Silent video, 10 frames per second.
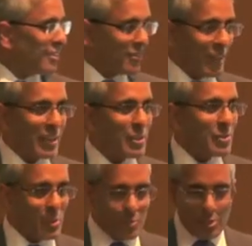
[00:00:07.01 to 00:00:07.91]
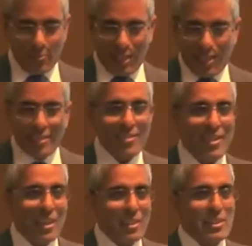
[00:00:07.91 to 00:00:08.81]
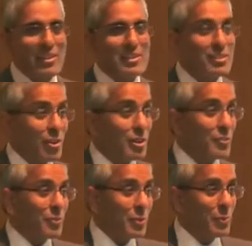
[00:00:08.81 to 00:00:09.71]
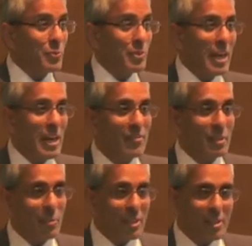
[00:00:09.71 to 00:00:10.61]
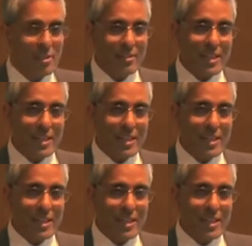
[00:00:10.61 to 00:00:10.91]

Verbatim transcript: Thank you so much, Blye, and thanks to all of you for having me here.